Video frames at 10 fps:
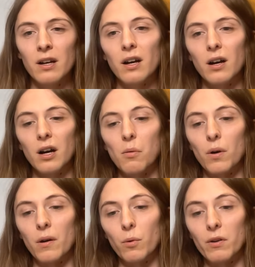uh,
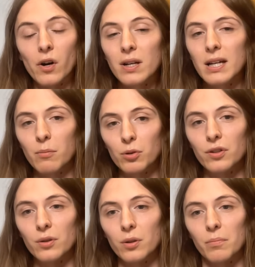we were only able to
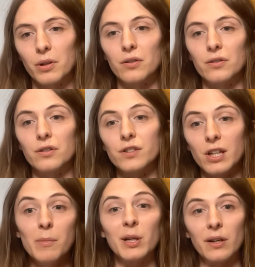do it because of
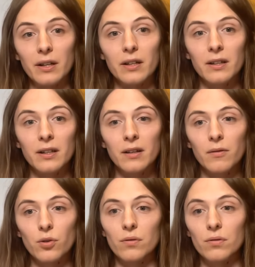Gemini.
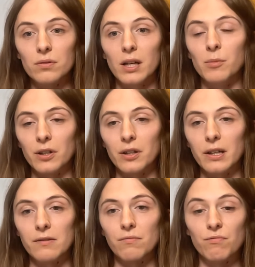Google Gemini
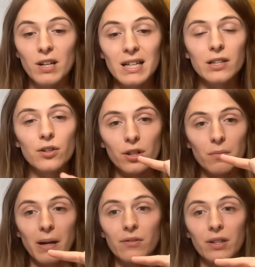is really good at
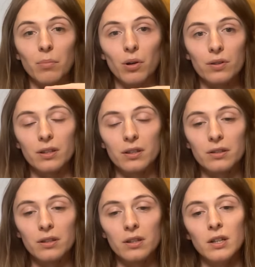bounding boxes.
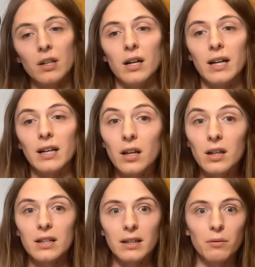And
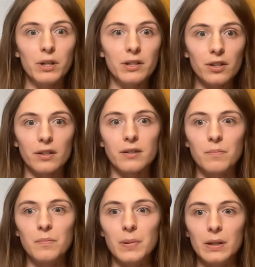luckily, we just
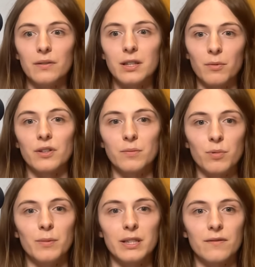built some of those
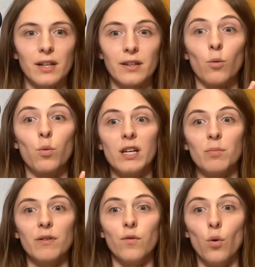primitives like the week
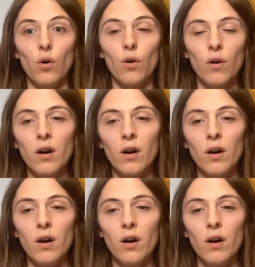before.